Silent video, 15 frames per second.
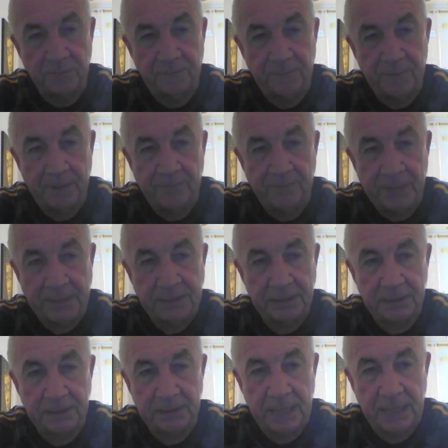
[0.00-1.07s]
good for Ben
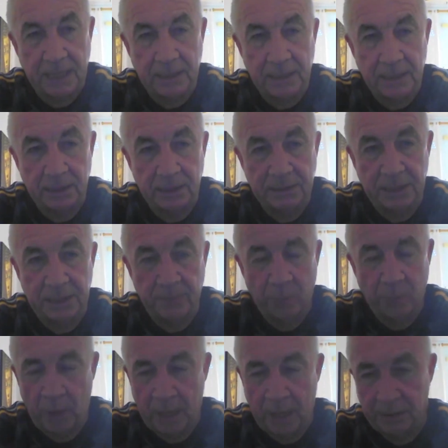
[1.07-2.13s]
Petty to take a
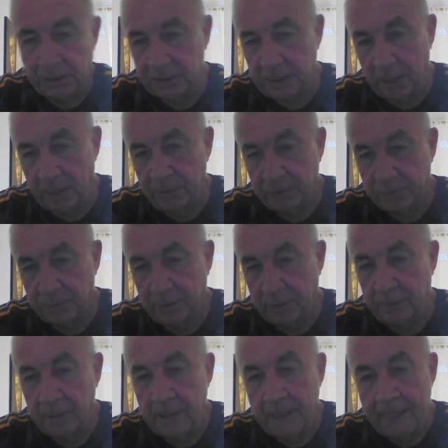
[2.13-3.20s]
team away on his own as
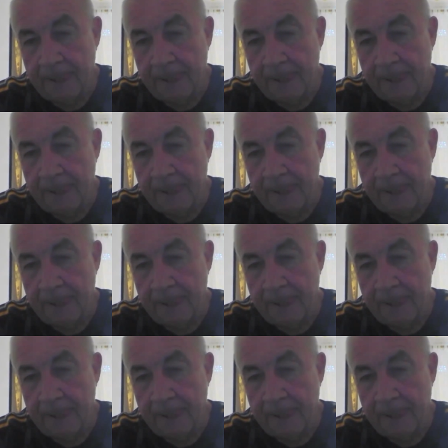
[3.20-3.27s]
well.